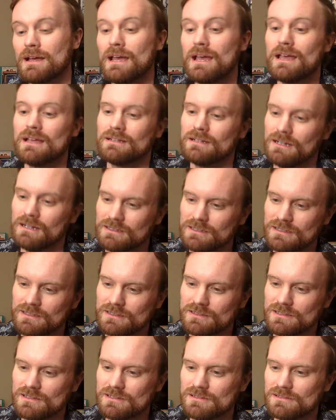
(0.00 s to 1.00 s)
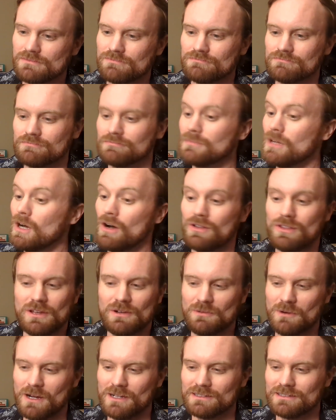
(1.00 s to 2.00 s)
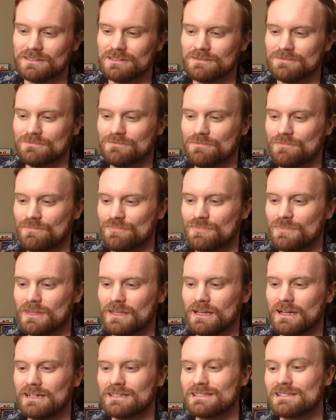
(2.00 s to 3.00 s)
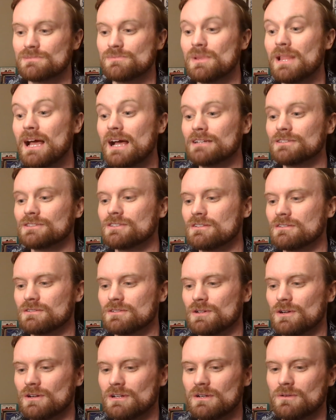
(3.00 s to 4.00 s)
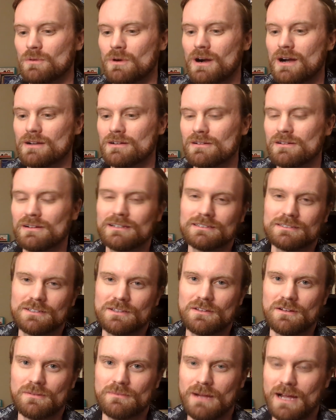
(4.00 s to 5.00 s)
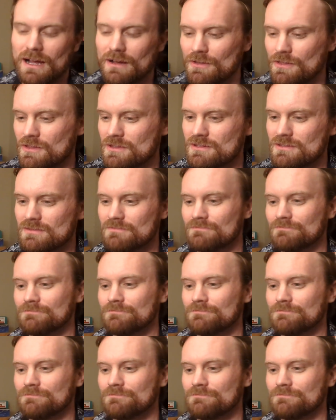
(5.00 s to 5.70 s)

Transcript: ate onions, all they wanted, and splashed dirty water into their mouths.